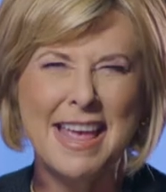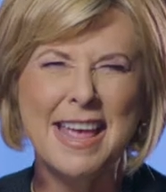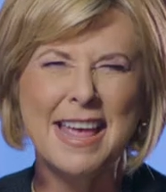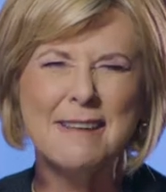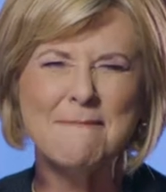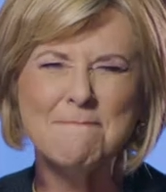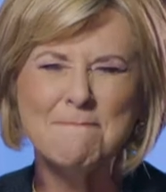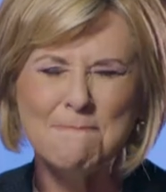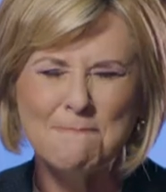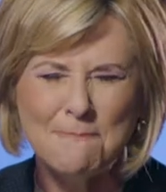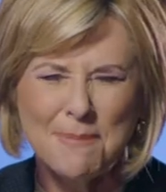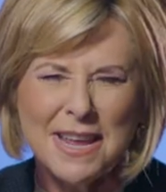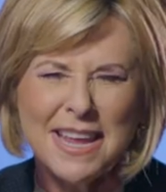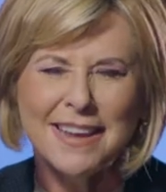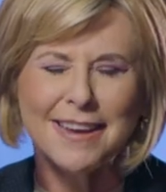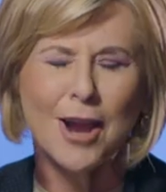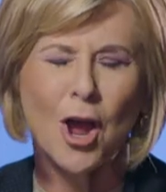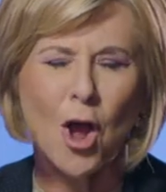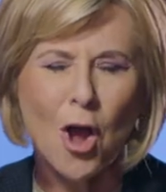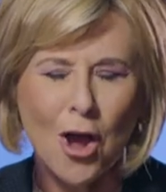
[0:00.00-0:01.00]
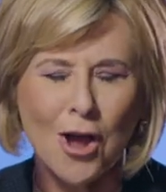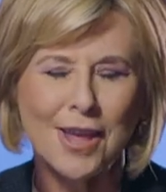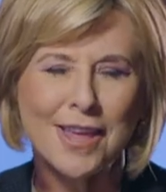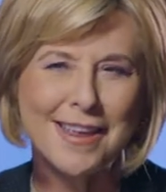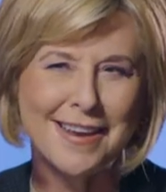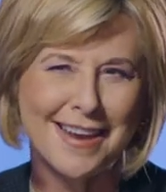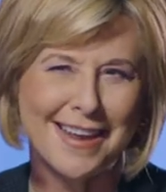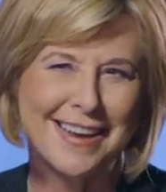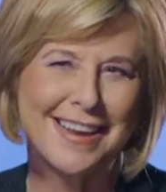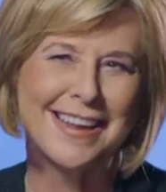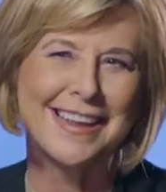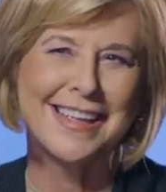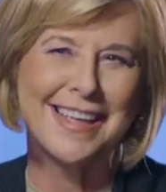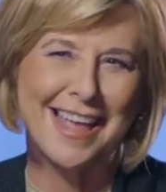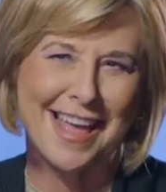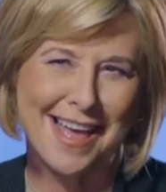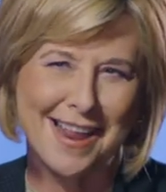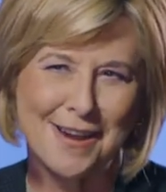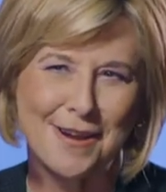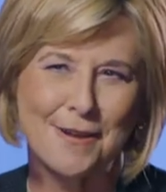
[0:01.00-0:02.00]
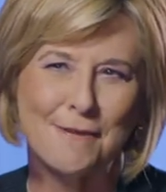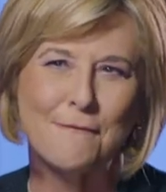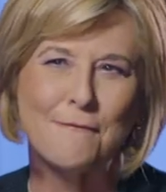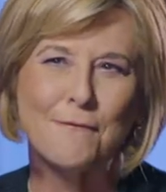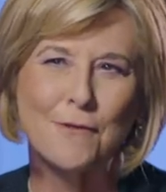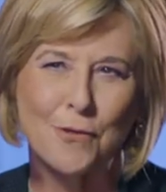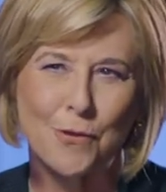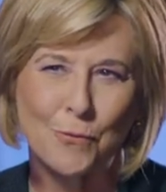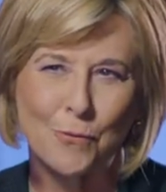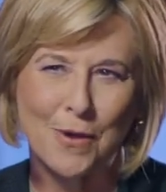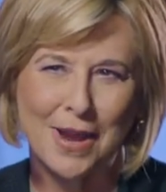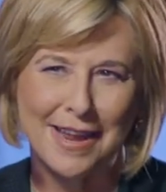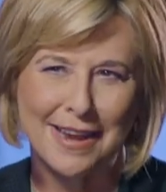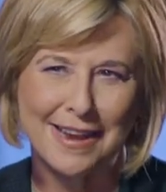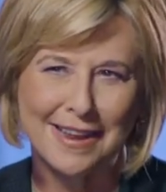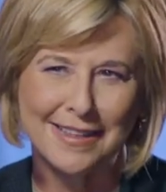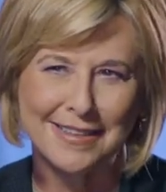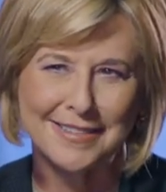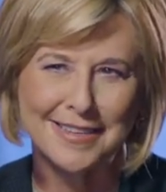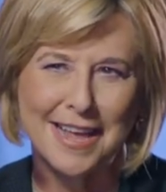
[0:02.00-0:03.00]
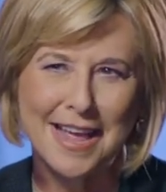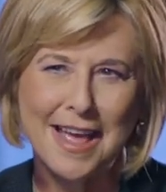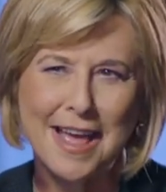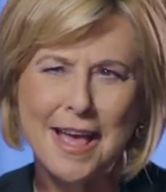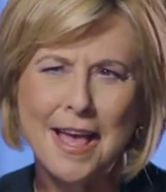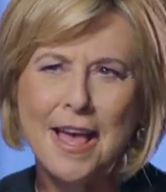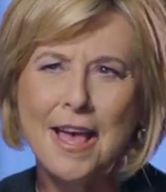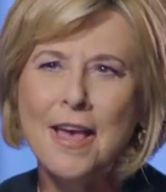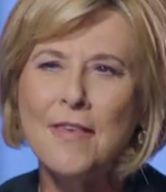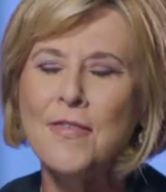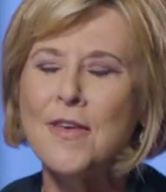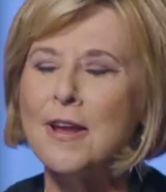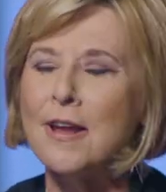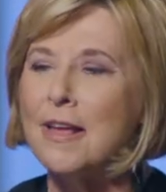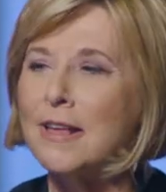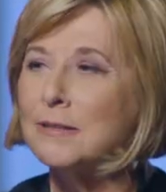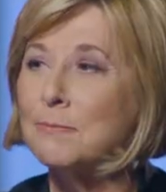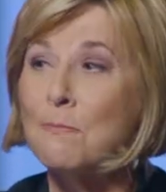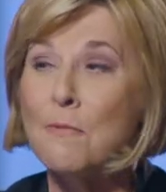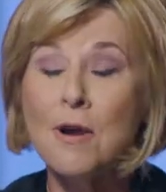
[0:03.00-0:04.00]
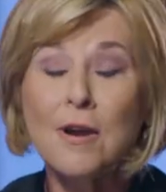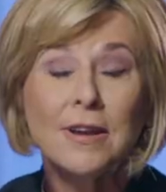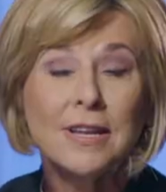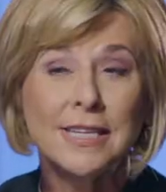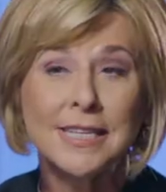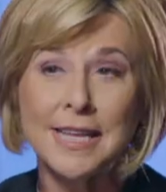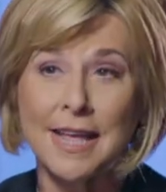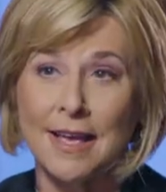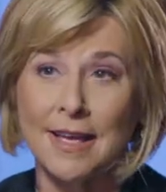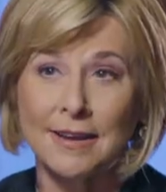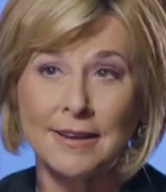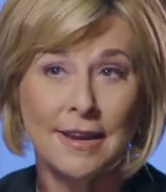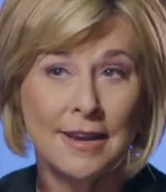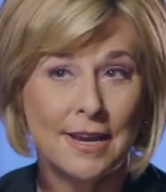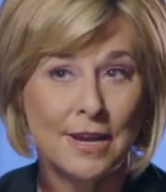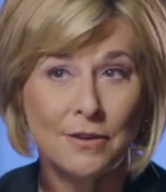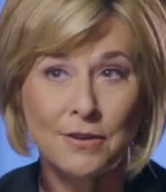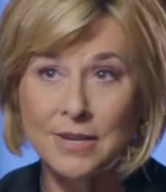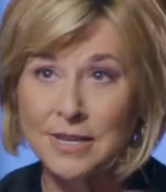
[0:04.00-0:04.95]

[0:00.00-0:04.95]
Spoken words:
it beat Hockey Night in Canada for the ratings. There, as Mark said, and here